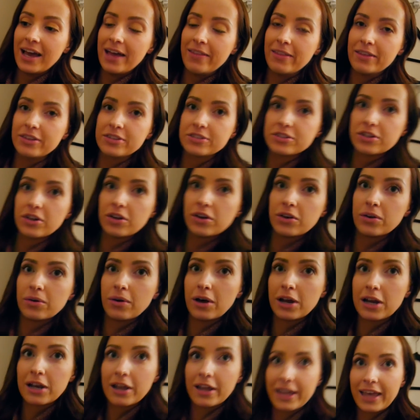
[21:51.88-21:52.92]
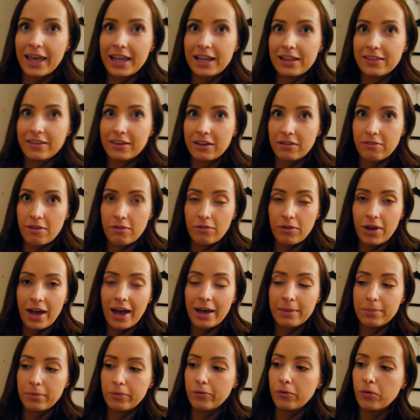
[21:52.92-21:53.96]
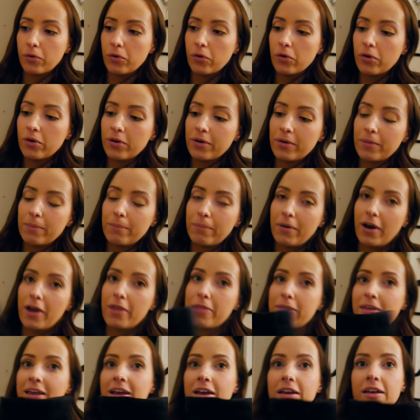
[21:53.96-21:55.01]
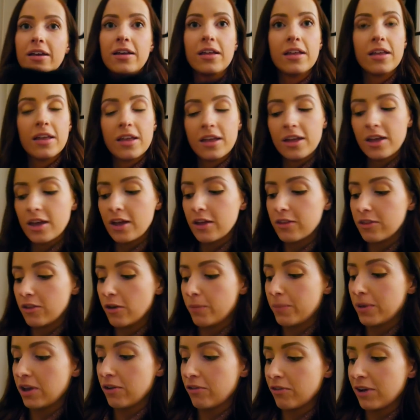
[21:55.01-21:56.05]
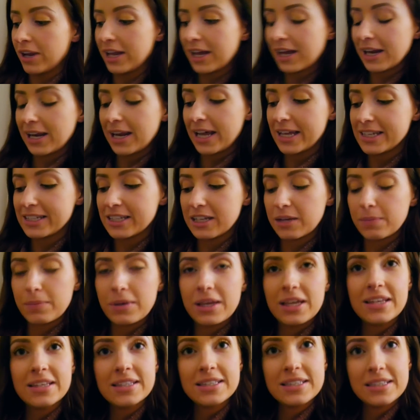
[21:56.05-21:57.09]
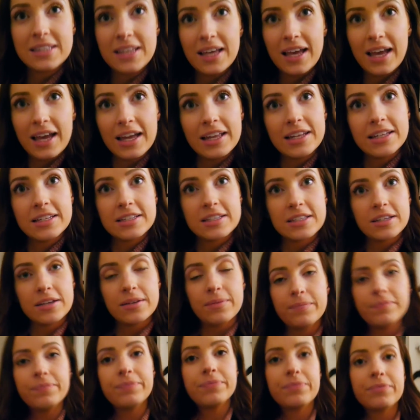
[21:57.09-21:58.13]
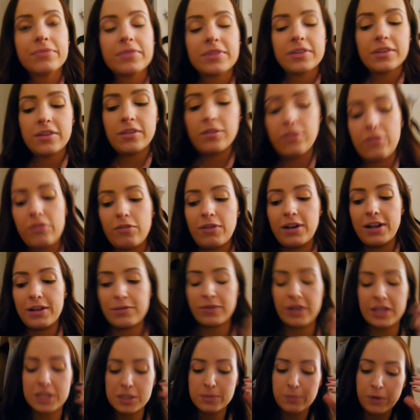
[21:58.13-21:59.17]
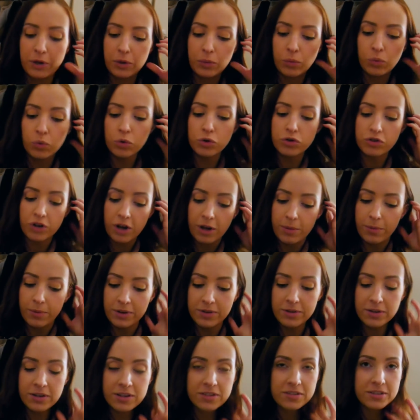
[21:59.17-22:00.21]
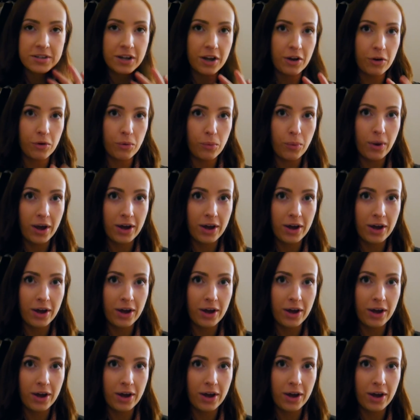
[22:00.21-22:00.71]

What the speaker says: And they're so unlike anything I've ever had before. But I think they'll be a really classic piece and really fit into my wardrobe and style